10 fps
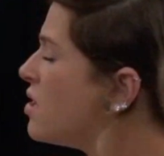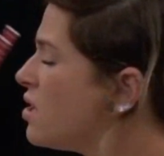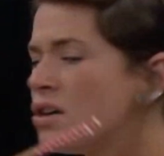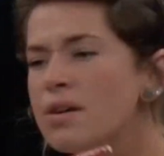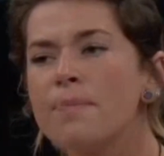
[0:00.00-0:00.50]

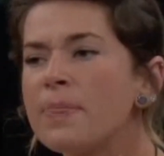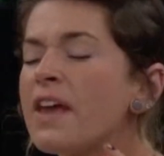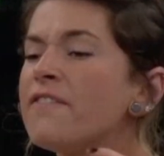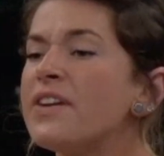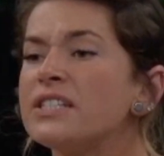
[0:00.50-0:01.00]

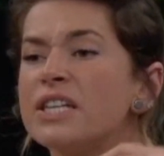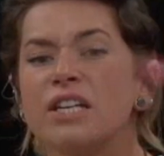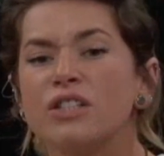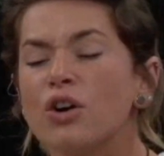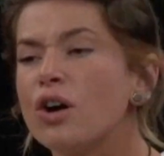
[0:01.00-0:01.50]
Fessy
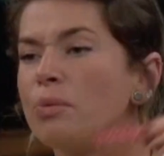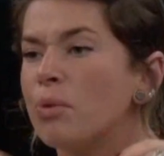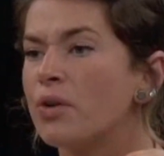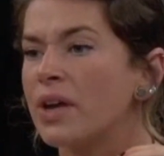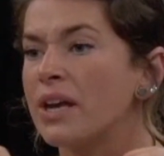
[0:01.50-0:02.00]
is
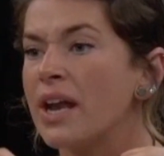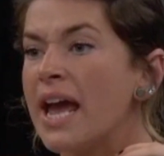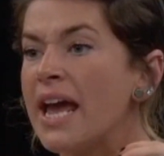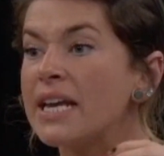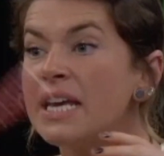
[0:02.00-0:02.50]
heartbroken.
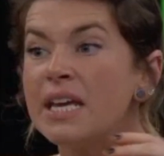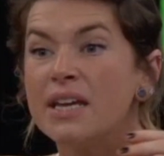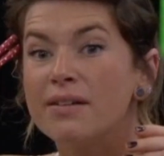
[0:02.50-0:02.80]
And he...